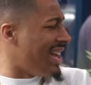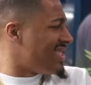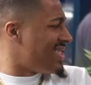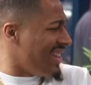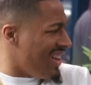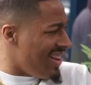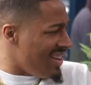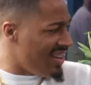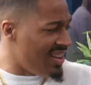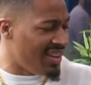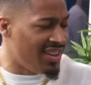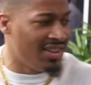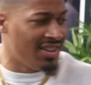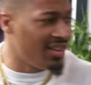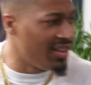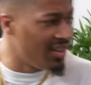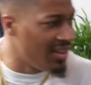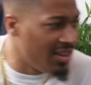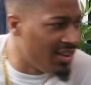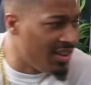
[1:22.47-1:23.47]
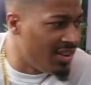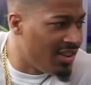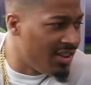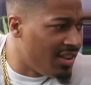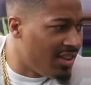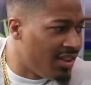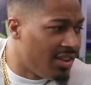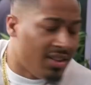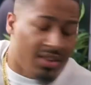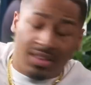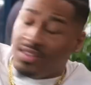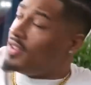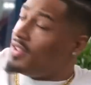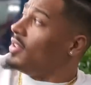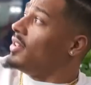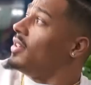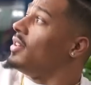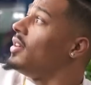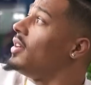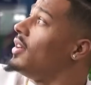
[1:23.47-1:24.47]
That's it? I think you
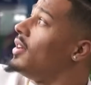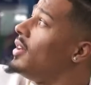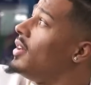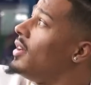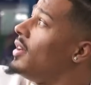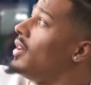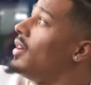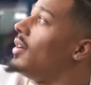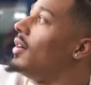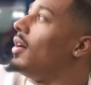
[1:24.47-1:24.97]
could do 10.